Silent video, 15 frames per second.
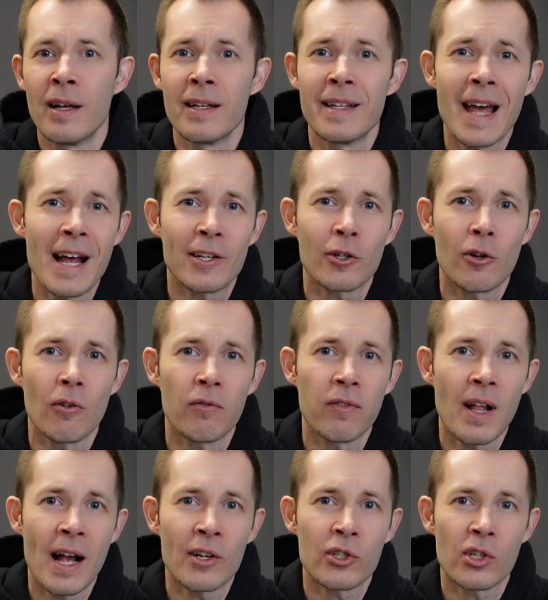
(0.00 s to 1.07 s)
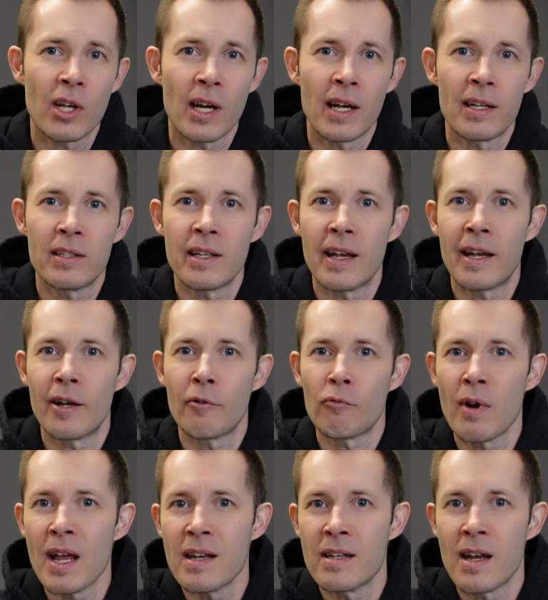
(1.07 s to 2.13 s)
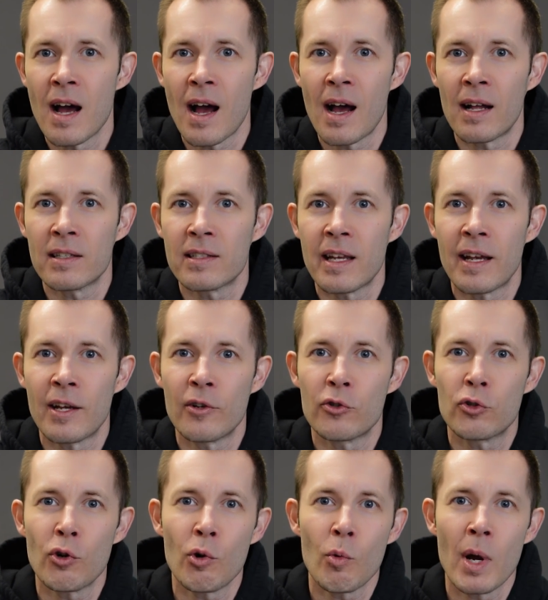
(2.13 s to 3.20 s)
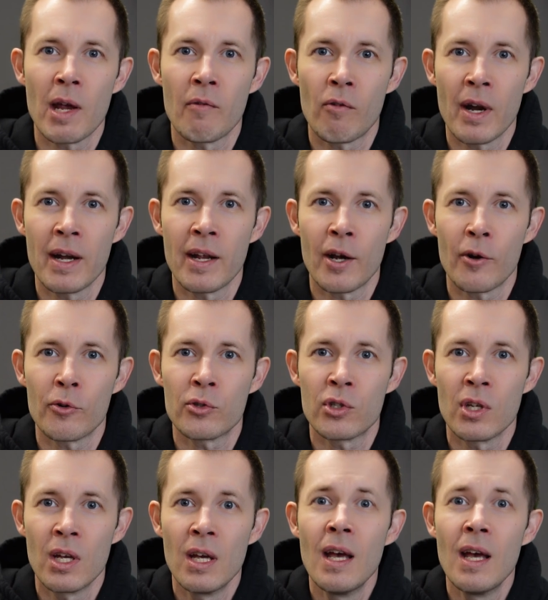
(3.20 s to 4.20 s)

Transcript: tactical flashlights and red dots and shortwave radios?